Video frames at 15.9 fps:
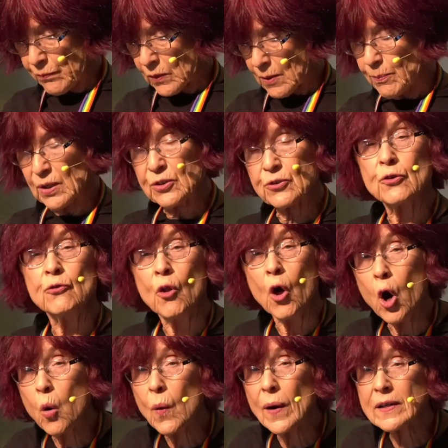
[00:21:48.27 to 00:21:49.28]
but to
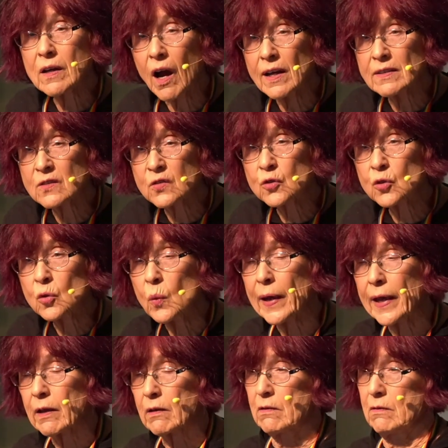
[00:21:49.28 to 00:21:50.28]
know what God's doing,